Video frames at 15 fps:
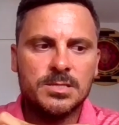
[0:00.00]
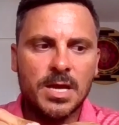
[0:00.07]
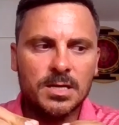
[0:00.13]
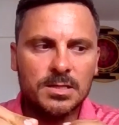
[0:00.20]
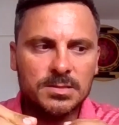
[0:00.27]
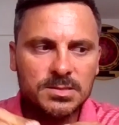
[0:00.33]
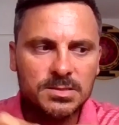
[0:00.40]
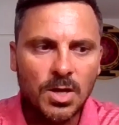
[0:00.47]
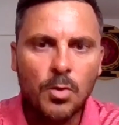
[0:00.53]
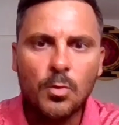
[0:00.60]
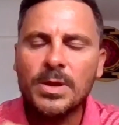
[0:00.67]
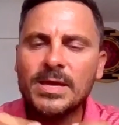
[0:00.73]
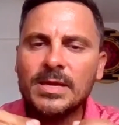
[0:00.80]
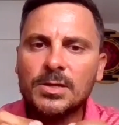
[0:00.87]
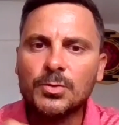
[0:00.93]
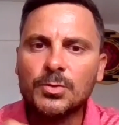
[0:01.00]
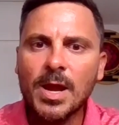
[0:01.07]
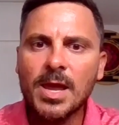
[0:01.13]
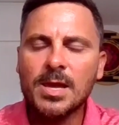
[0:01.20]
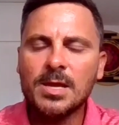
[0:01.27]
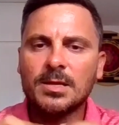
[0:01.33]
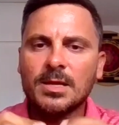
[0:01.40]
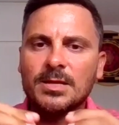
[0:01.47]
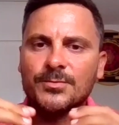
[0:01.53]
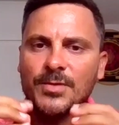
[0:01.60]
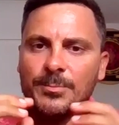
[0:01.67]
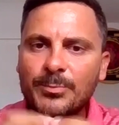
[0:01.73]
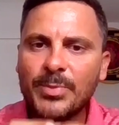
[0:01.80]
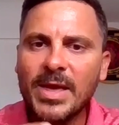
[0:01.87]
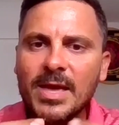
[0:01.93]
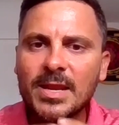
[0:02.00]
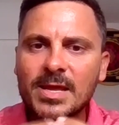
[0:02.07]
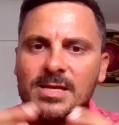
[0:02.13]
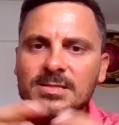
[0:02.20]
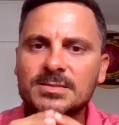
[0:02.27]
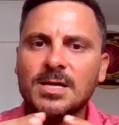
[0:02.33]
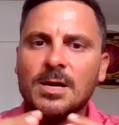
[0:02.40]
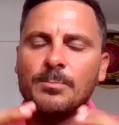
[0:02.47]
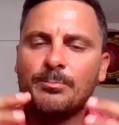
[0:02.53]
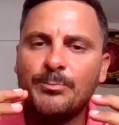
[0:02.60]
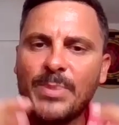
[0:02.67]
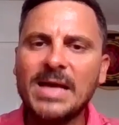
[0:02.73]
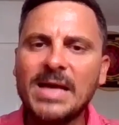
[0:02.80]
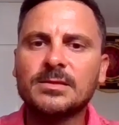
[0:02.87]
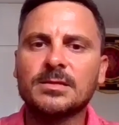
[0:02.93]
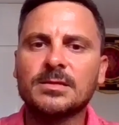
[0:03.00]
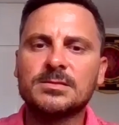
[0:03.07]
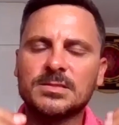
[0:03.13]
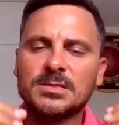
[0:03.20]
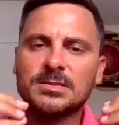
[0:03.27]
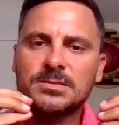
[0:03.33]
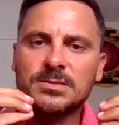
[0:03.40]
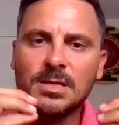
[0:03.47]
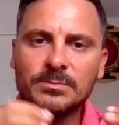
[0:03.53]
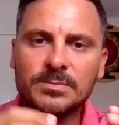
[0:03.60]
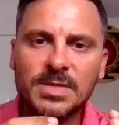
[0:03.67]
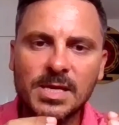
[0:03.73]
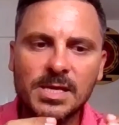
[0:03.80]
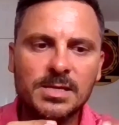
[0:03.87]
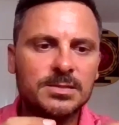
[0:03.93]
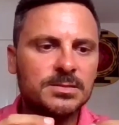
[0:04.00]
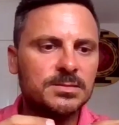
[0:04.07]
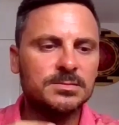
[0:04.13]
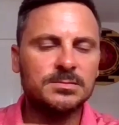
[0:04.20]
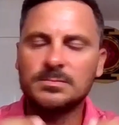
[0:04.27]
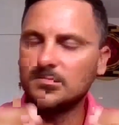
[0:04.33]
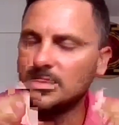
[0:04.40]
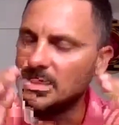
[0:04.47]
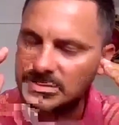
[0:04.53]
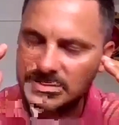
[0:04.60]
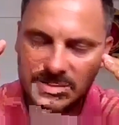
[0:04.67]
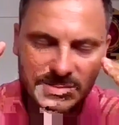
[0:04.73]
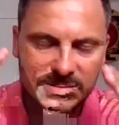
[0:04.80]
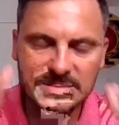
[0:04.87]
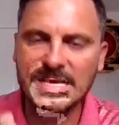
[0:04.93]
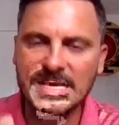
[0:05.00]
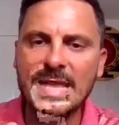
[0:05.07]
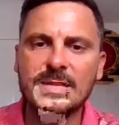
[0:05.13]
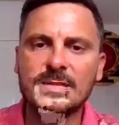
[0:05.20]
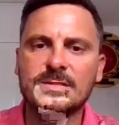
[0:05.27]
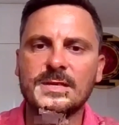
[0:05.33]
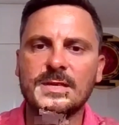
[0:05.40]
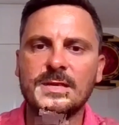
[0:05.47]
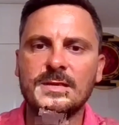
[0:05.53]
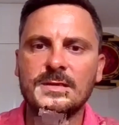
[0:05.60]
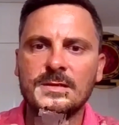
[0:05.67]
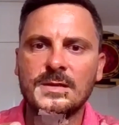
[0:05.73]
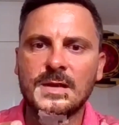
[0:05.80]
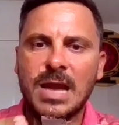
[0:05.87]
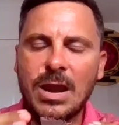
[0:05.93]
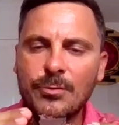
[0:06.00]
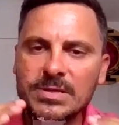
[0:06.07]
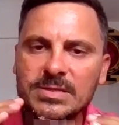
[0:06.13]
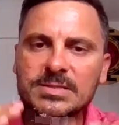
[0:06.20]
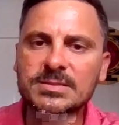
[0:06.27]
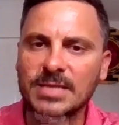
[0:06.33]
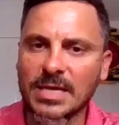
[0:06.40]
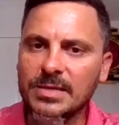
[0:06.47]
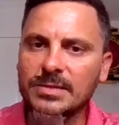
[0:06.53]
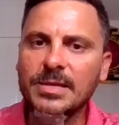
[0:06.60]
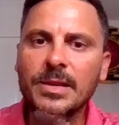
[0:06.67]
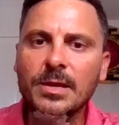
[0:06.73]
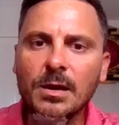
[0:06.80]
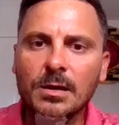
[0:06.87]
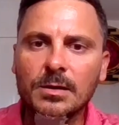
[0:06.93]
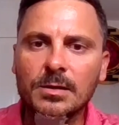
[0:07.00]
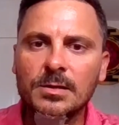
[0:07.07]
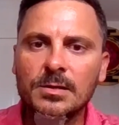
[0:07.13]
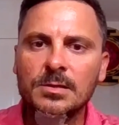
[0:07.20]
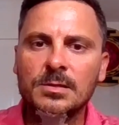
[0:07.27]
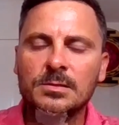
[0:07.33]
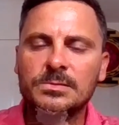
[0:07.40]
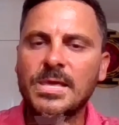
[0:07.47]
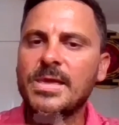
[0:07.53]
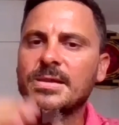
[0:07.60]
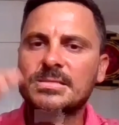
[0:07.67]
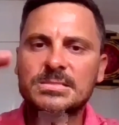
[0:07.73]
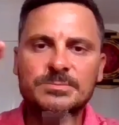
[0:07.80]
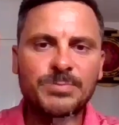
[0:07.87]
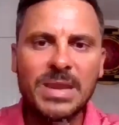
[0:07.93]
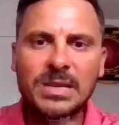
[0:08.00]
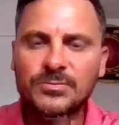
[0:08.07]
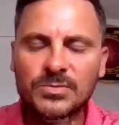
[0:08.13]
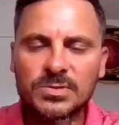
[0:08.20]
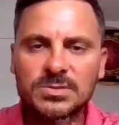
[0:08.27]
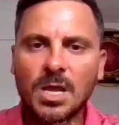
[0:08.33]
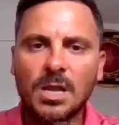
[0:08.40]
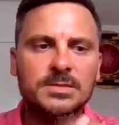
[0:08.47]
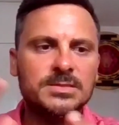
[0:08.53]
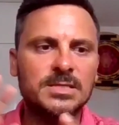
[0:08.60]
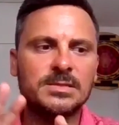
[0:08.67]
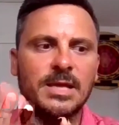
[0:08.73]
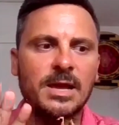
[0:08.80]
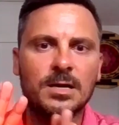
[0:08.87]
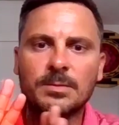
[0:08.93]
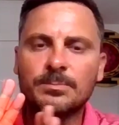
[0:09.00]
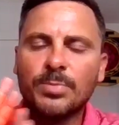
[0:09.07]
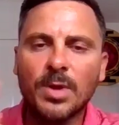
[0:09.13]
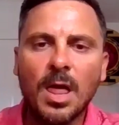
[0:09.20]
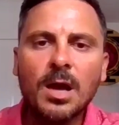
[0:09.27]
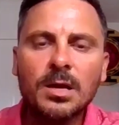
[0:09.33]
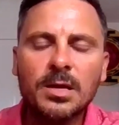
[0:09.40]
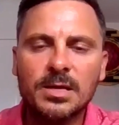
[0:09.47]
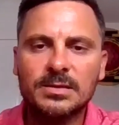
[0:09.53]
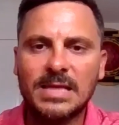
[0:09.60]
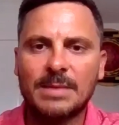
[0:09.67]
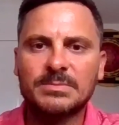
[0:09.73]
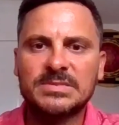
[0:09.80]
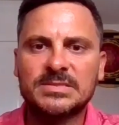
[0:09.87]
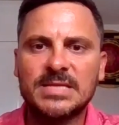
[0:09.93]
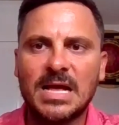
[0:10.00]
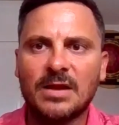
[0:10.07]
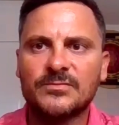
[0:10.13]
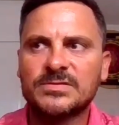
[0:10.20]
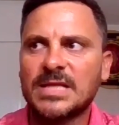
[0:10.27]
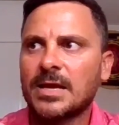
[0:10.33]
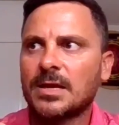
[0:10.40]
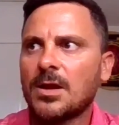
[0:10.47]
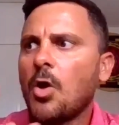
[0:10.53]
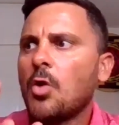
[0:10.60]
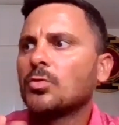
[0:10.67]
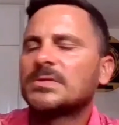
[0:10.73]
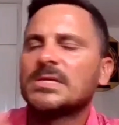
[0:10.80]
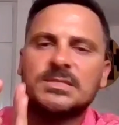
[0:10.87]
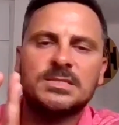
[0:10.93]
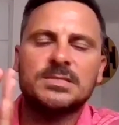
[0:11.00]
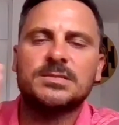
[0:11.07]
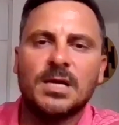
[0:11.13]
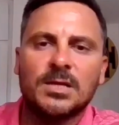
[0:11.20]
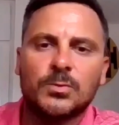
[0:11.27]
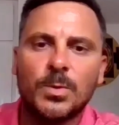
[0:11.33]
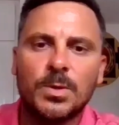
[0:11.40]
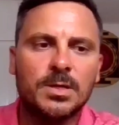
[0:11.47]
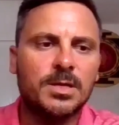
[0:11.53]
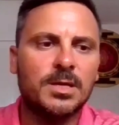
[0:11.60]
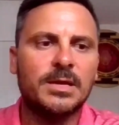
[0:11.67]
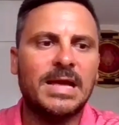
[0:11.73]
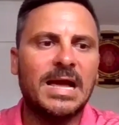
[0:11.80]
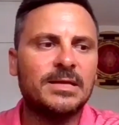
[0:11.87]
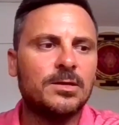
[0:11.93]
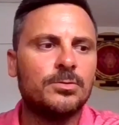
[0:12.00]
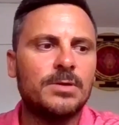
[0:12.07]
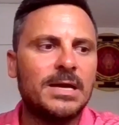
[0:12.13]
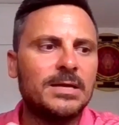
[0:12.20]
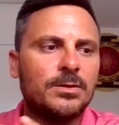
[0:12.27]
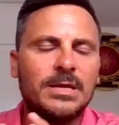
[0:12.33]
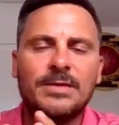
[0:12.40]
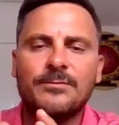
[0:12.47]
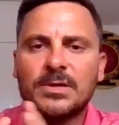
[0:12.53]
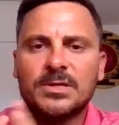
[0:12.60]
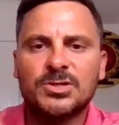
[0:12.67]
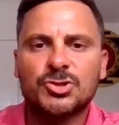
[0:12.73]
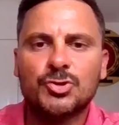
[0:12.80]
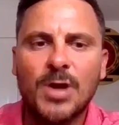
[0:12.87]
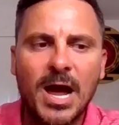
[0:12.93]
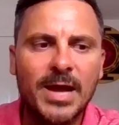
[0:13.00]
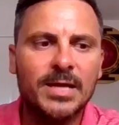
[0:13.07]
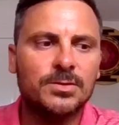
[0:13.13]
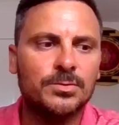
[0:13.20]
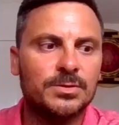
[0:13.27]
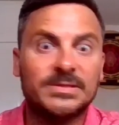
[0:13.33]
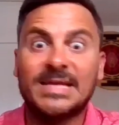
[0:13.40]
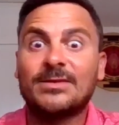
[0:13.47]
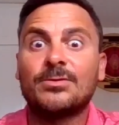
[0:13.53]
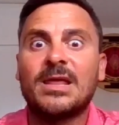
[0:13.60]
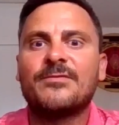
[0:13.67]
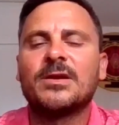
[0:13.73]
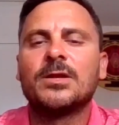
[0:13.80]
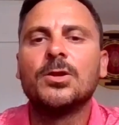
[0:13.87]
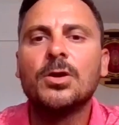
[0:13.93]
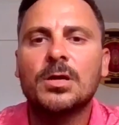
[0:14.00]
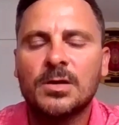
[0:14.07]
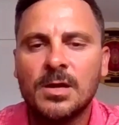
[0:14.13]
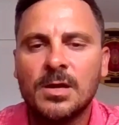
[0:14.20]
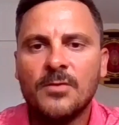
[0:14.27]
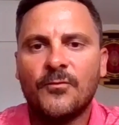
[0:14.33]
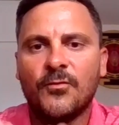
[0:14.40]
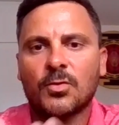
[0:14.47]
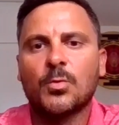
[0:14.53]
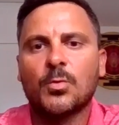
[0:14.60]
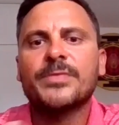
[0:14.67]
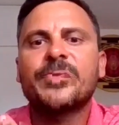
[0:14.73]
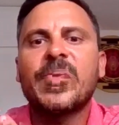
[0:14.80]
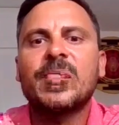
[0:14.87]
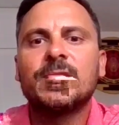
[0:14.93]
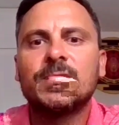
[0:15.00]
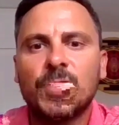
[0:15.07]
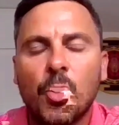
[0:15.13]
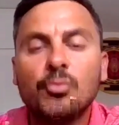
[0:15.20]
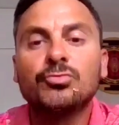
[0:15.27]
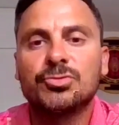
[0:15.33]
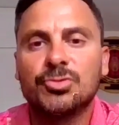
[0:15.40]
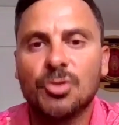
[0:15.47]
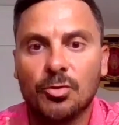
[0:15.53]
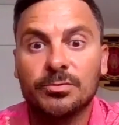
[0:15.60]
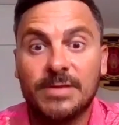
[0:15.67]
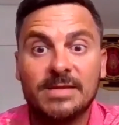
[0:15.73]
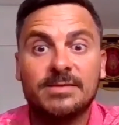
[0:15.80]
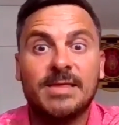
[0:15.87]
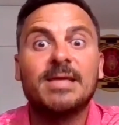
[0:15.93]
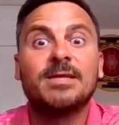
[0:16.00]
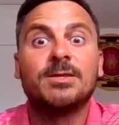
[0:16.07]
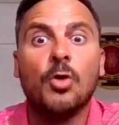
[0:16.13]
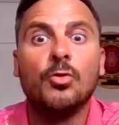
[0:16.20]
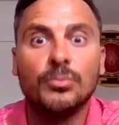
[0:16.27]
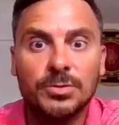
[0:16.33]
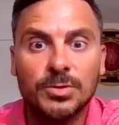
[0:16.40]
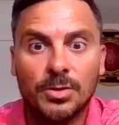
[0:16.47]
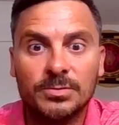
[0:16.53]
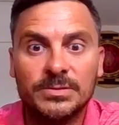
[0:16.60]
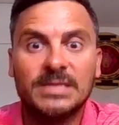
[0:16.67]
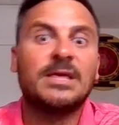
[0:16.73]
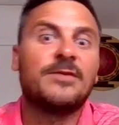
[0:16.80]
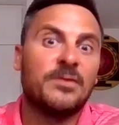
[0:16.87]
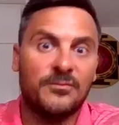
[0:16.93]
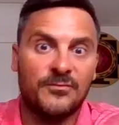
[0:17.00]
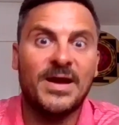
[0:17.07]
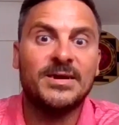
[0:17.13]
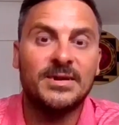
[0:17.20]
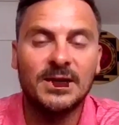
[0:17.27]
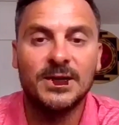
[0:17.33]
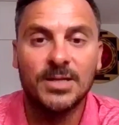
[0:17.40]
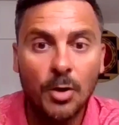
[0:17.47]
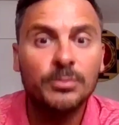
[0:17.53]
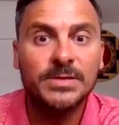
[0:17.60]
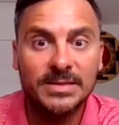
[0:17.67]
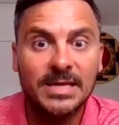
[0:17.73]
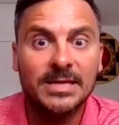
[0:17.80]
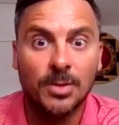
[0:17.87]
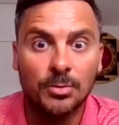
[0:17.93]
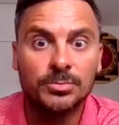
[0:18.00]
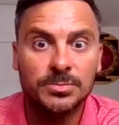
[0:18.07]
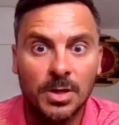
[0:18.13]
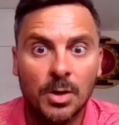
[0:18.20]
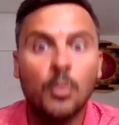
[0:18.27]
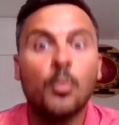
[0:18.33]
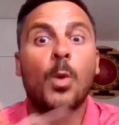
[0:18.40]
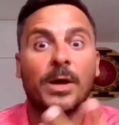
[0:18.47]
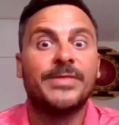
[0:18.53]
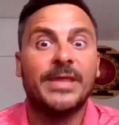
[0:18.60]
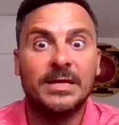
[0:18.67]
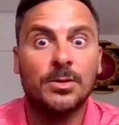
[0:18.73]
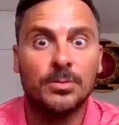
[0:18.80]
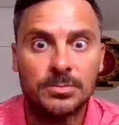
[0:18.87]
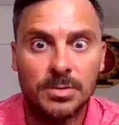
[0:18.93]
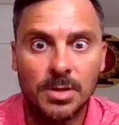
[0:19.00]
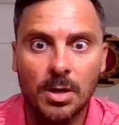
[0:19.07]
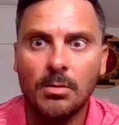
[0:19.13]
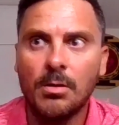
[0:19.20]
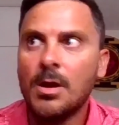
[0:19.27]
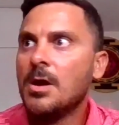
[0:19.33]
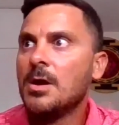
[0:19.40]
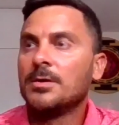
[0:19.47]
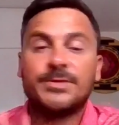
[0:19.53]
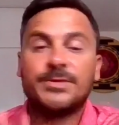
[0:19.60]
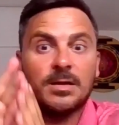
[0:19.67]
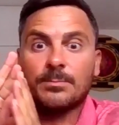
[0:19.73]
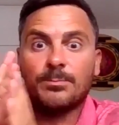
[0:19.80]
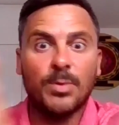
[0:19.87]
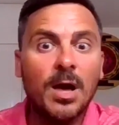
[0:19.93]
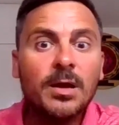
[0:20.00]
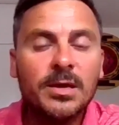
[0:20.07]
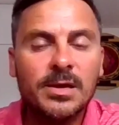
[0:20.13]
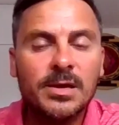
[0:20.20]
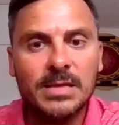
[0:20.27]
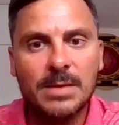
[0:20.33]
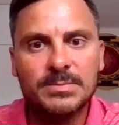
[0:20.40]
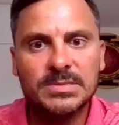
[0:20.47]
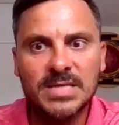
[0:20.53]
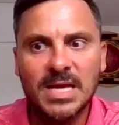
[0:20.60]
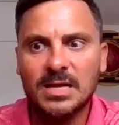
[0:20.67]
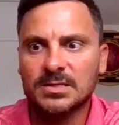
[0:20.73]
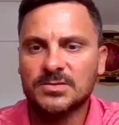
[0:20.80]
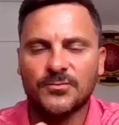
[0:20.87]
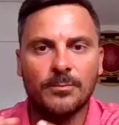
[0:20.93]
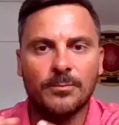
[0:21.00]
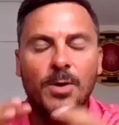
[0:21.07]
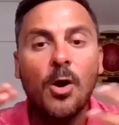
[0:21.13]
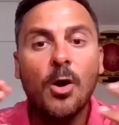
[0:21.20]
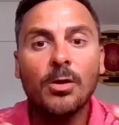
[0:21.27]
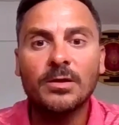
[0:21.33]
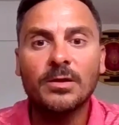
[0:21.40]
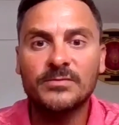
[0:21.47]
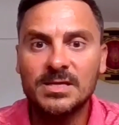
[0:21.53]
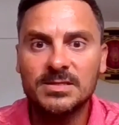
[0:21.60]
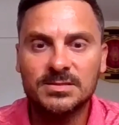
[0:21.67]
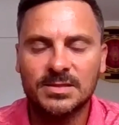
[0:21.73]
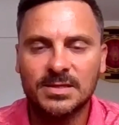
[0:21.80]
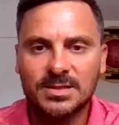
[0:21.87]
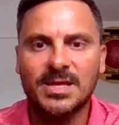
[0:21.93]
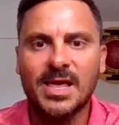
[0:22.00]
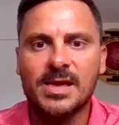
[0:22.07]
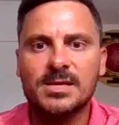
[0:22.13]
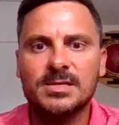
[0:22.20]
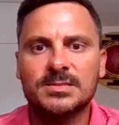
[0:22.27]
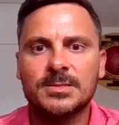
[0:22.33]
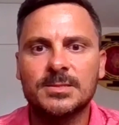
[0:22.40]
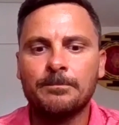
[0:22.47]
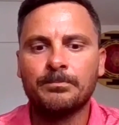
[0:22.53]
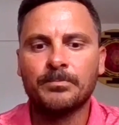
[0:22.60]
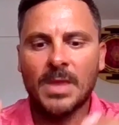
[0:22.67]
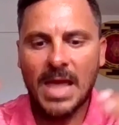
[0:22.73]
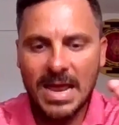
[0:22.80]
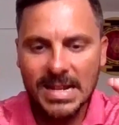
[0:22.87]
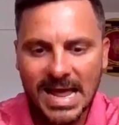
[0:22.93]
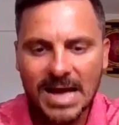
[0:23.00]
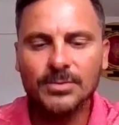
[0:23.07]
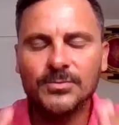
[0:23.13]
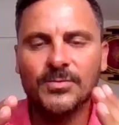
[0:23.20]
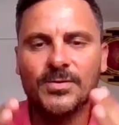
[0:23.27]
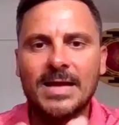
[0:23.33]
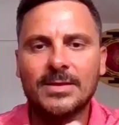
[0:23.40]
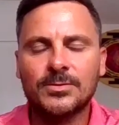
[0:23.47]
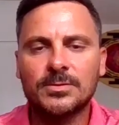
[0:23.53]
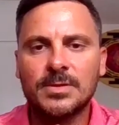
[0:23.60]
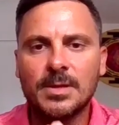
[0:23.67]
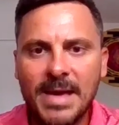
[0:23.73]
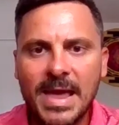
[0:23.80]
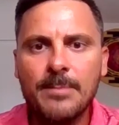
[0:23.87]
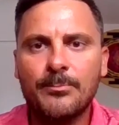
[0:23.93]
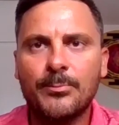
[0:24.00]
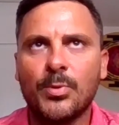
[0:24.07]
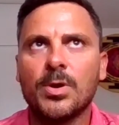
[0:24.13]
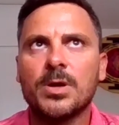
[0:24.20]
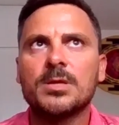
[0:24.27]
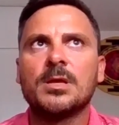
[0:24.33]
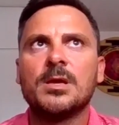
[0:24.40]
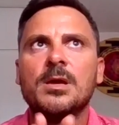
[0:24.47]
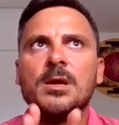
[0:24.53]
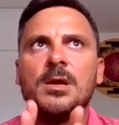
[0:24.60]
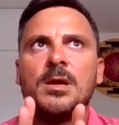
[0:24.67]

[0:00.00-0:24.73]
they are so ingrained in repeating some patterns and some things. It's insanity how insane they are. They expect results and they are blocking themselves like, oh, this is not working. I don't even want to try it. Or they don't even look for what they don't know that they don't know, that they will finally know that they don't know what they don't know. They are blocking themselves from all of these things. And now to get to the main point,